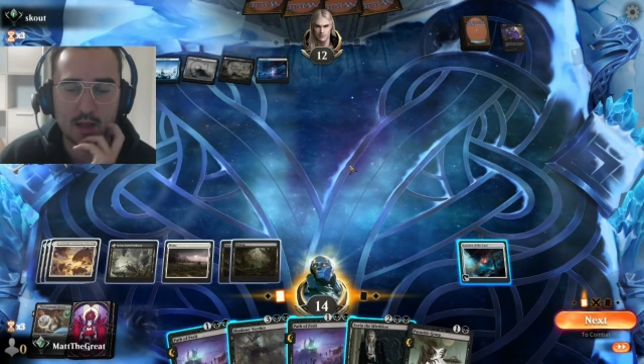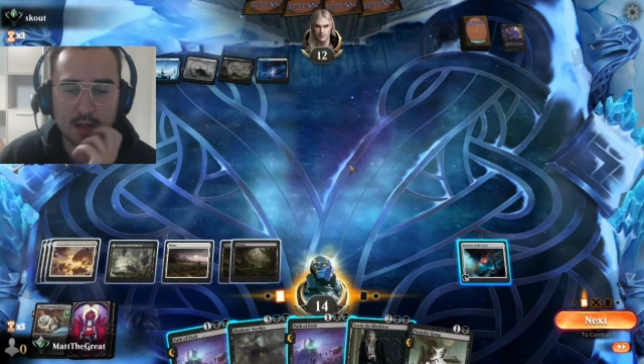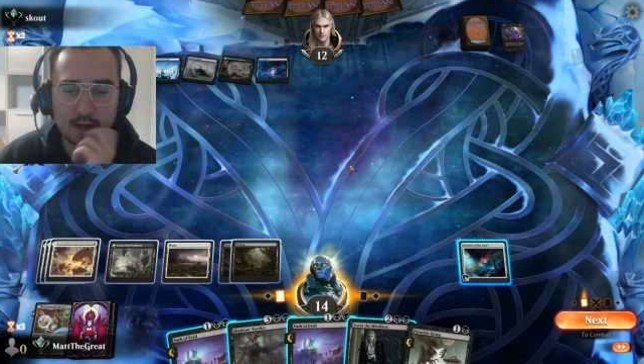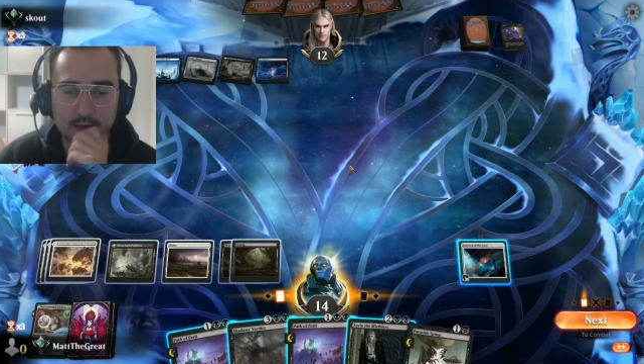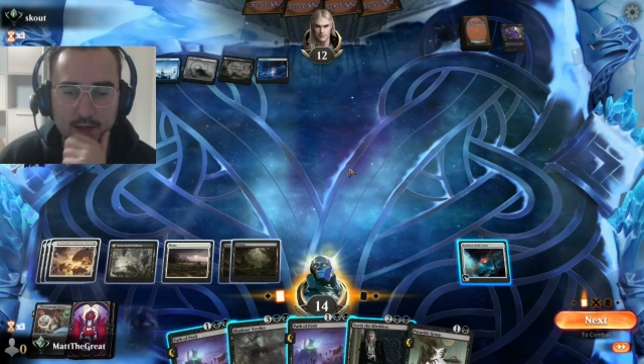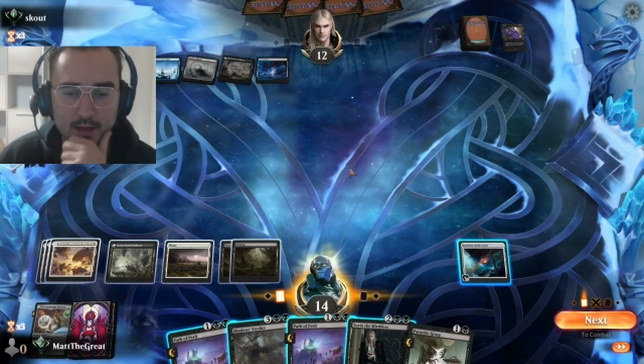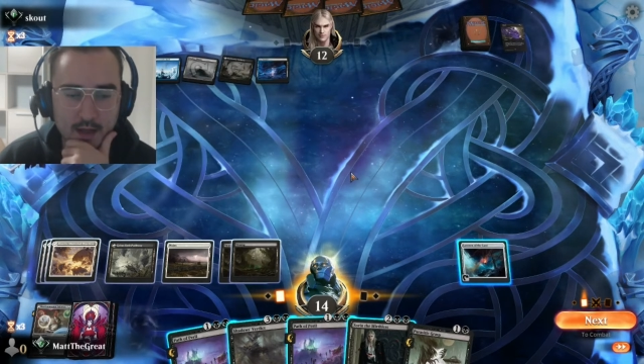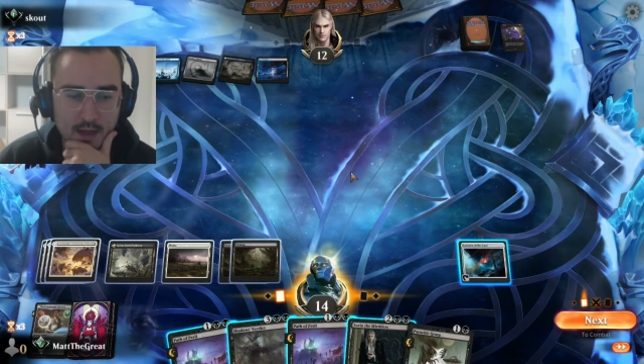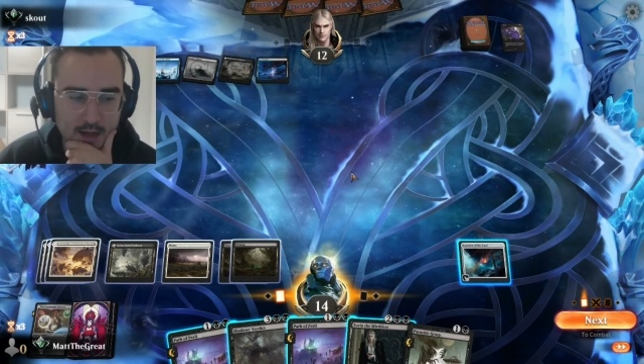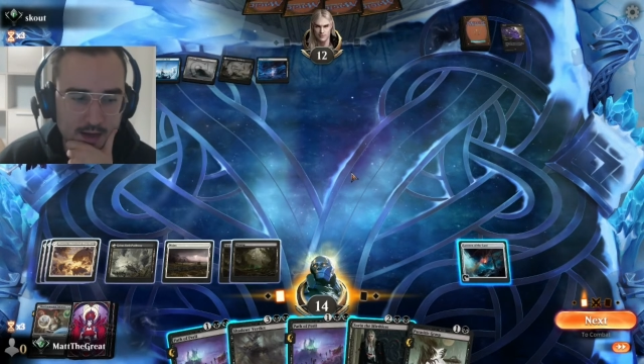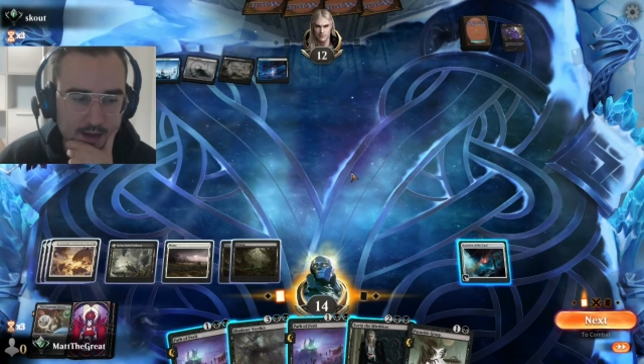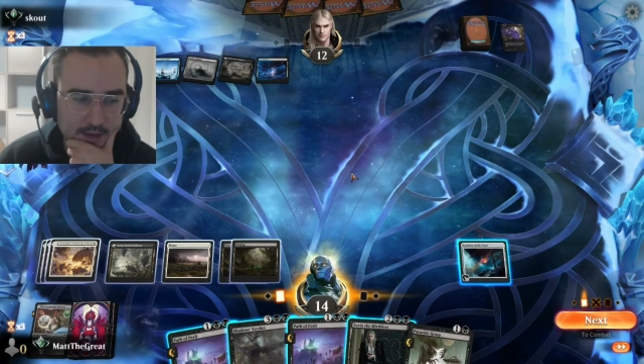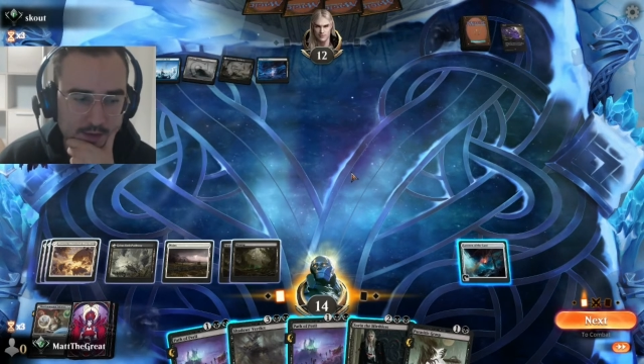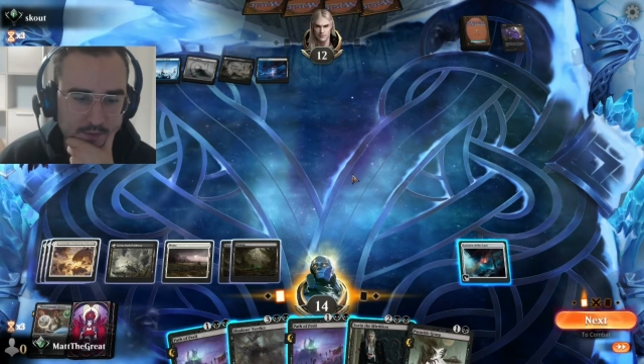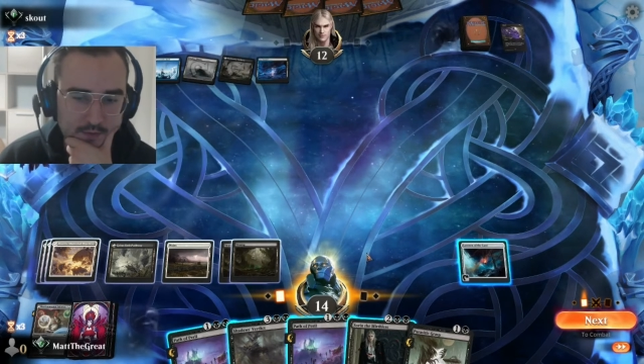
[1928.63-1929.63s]
and the
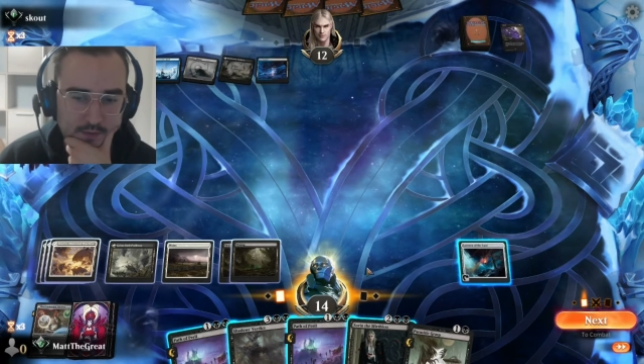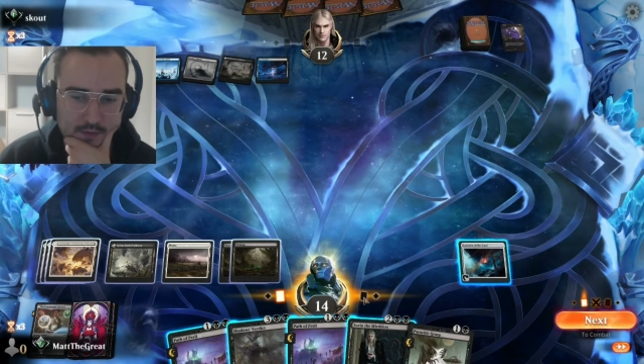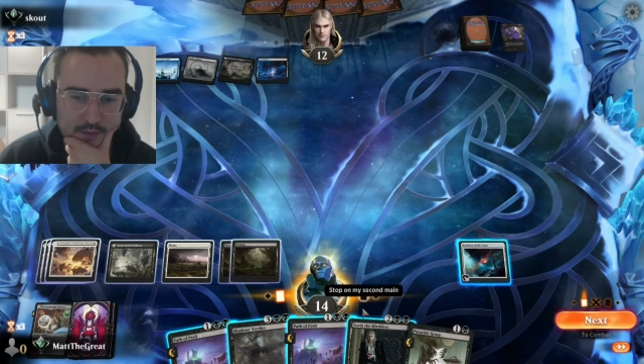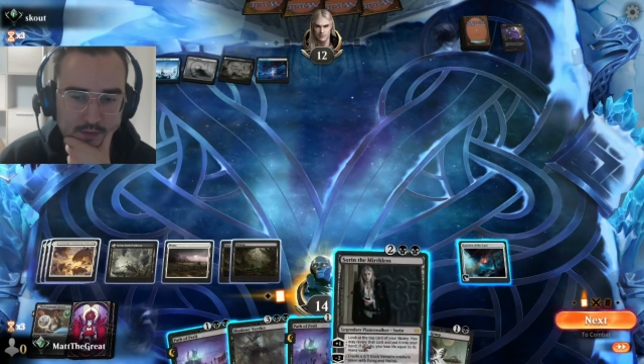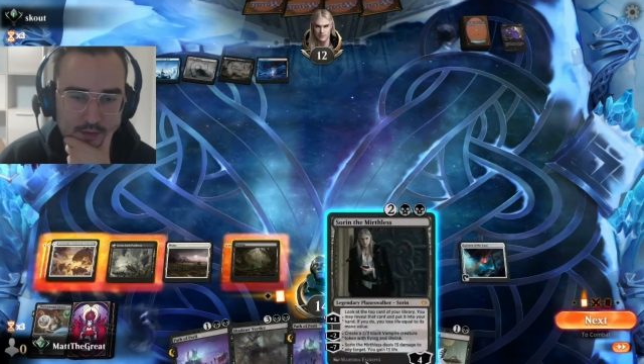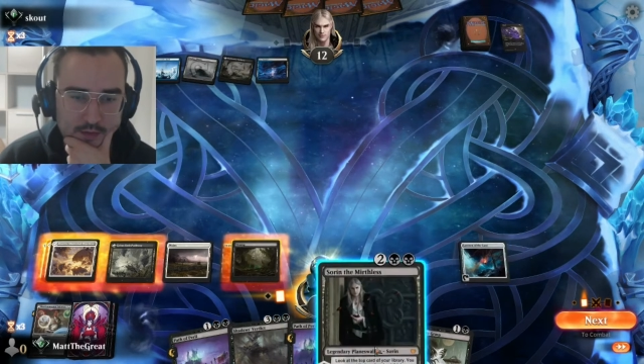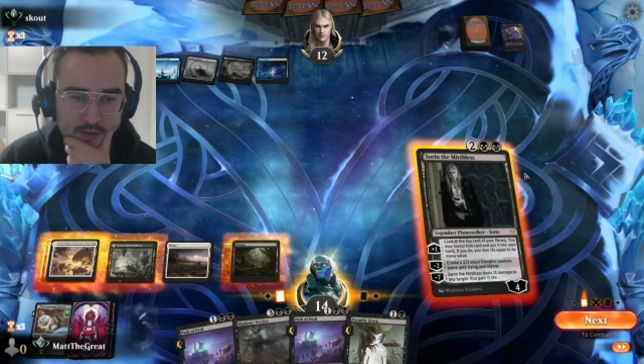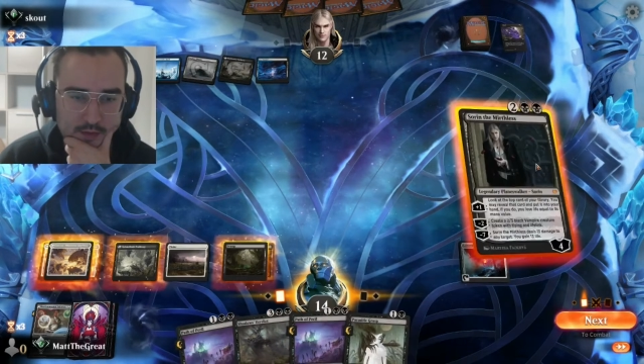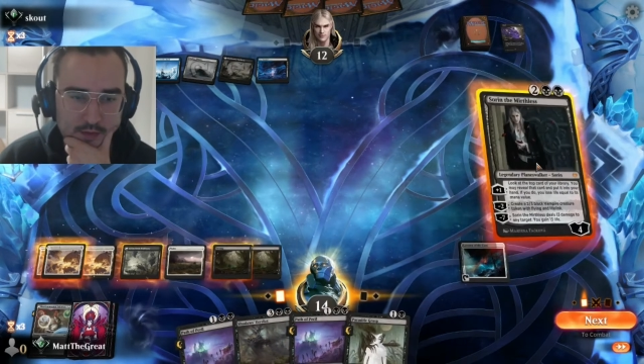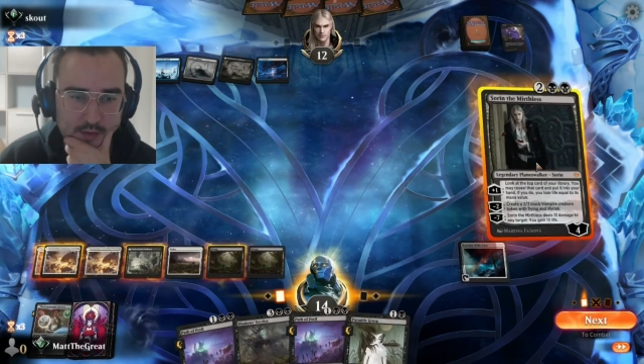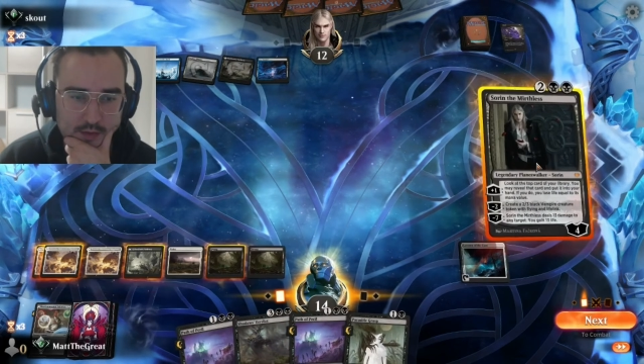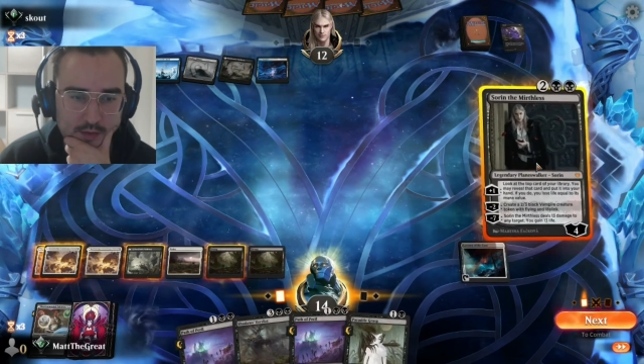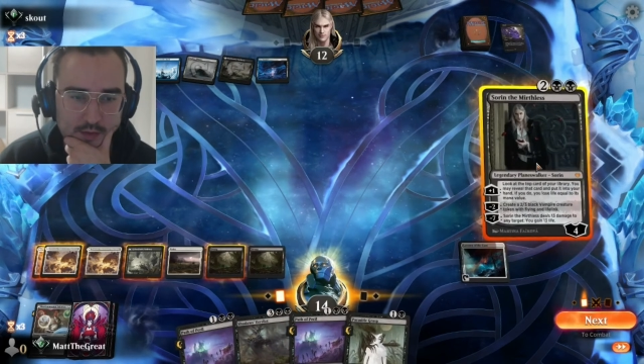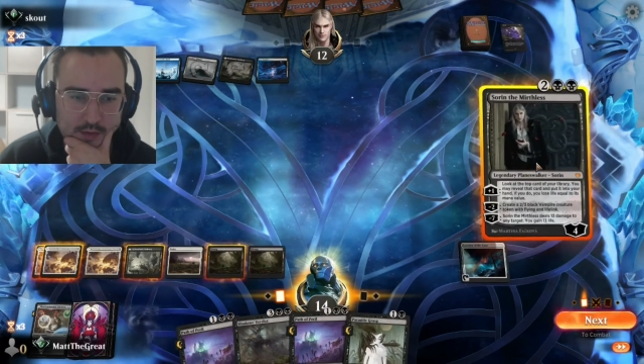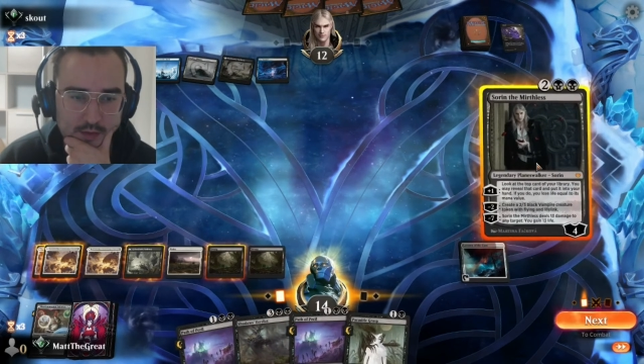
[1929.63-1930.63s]
Hive.
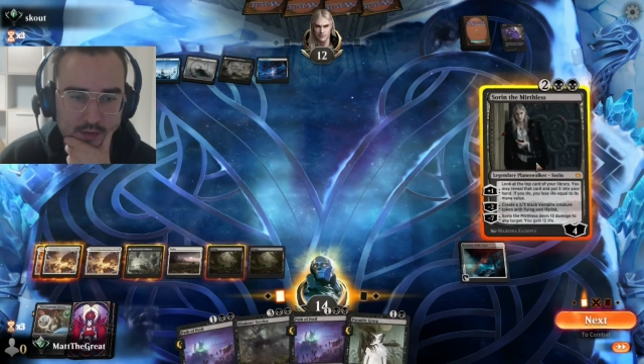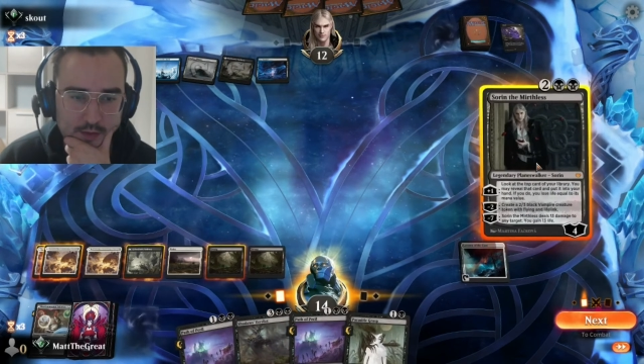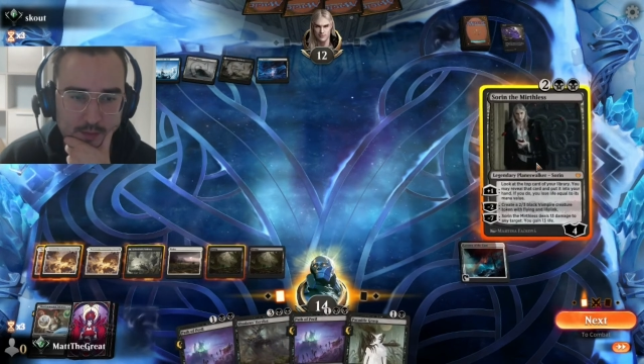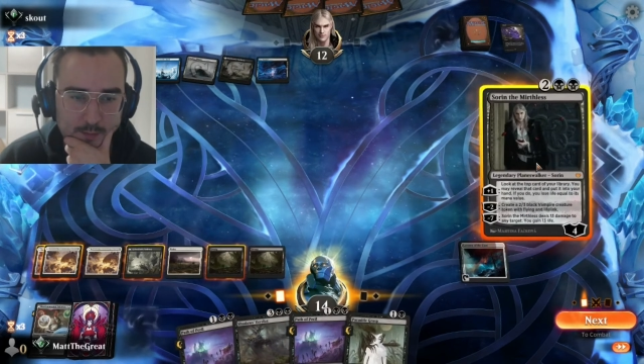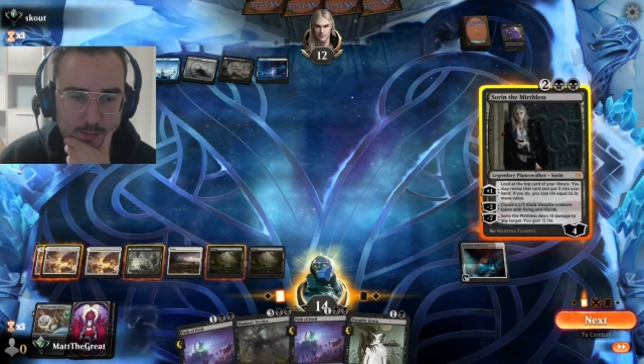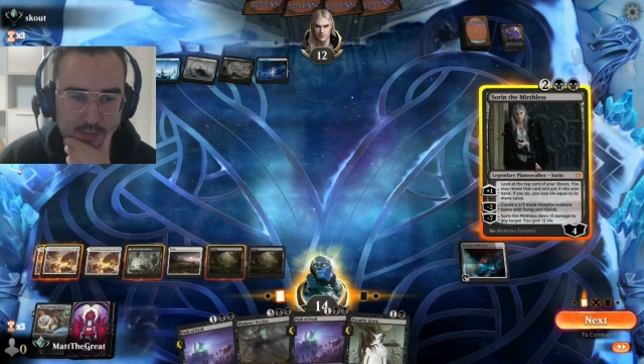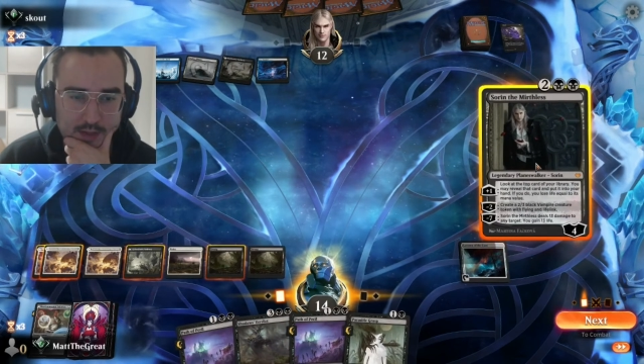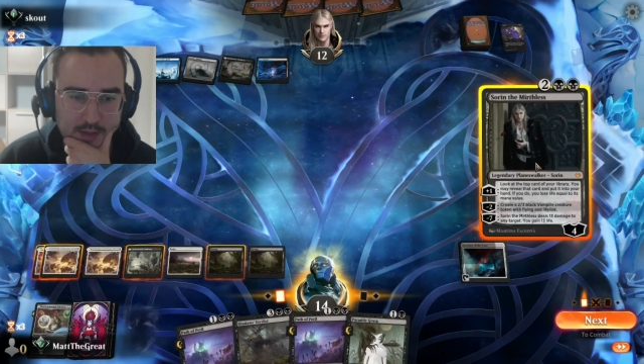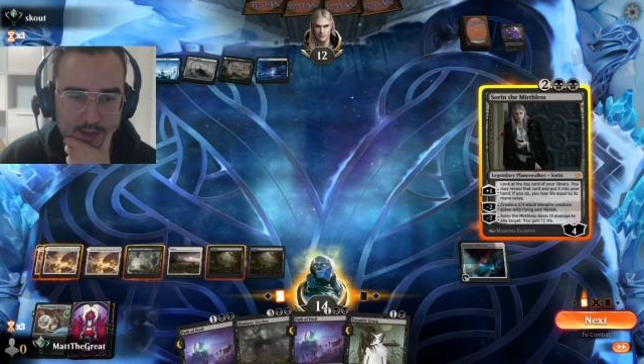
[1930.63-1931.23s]
But